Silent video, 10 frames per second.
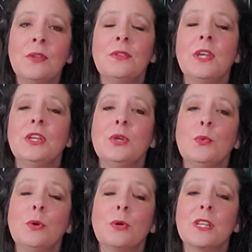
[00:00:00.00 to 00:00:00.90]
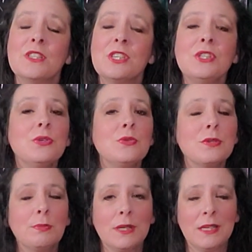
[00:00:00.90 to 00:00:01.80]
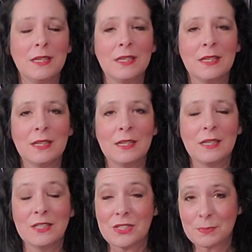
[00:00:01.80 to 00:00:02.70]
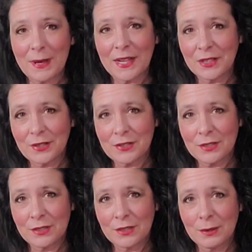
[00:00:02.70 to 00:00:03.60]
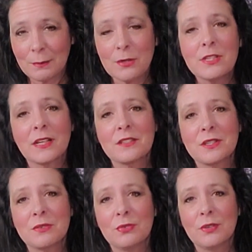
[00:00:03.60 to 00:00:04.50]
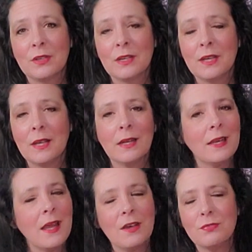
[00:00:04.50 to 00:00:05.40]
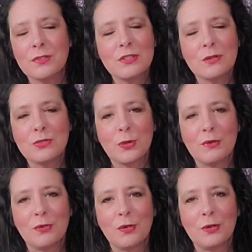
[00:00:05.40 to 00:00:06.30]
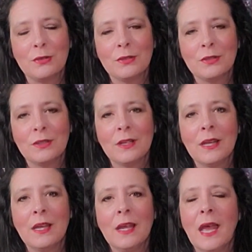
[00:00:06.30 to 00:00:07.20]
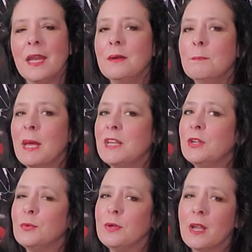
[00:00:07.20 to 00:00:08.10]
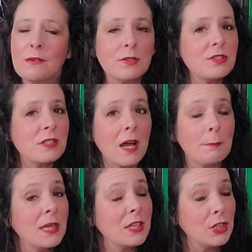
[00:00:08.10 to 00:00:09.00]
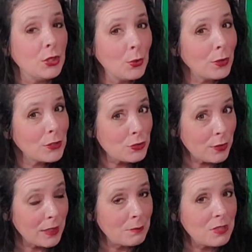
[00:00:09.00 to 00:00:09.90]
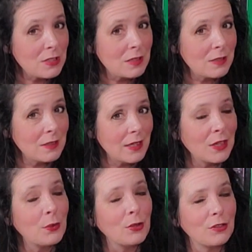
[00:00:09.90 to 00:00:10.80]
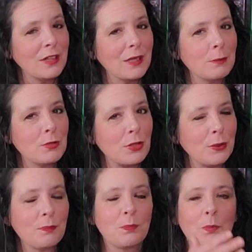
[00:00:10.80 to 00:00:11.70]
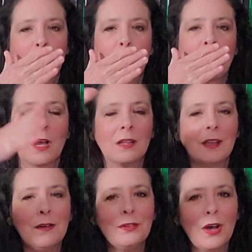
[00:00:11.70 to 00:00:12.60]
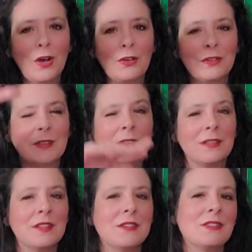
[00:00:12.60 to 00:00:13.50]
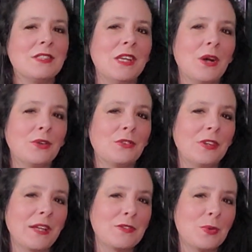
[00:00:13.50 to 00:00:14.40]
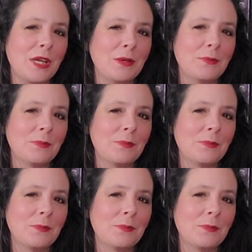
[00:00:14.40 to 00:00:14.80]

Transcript: that you will continue to be inspired, productive, and ever so joyful. And may you never stop making your dreams in quilting come true. I love y'all. See y'all next week.